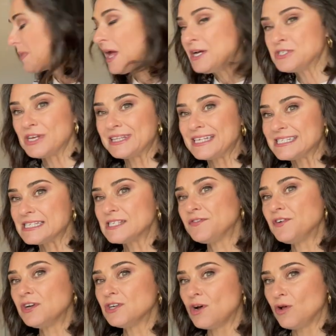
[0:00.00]
So this is
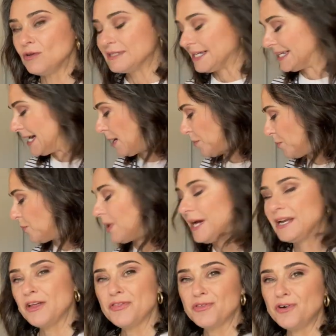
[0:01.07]
for an older couple, and
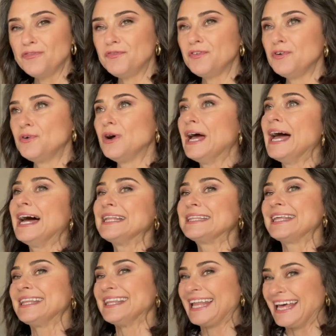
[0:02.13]
I thought for
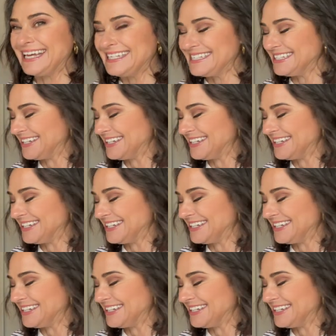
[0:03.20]
the lady